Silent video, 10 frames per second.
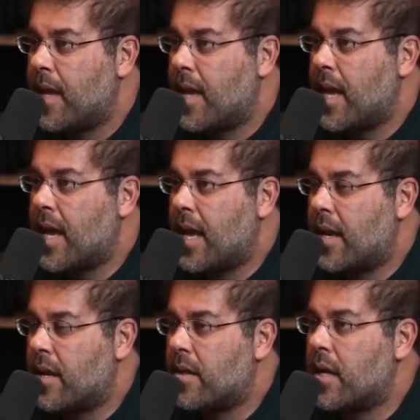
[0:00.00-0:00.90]

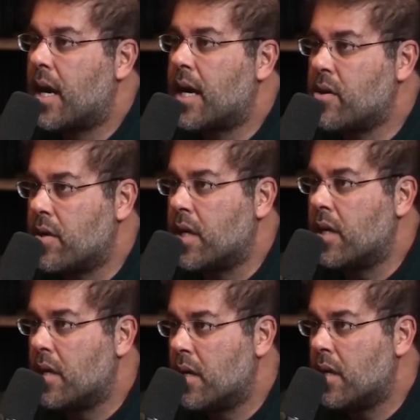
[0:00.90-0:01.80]
And the
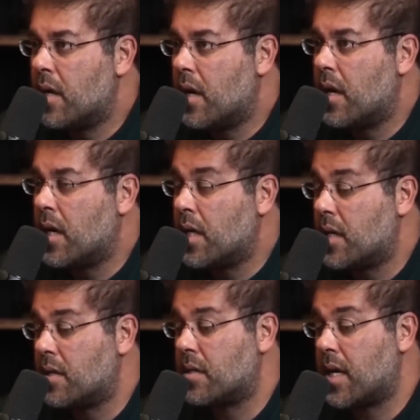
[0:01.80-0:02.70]
irony is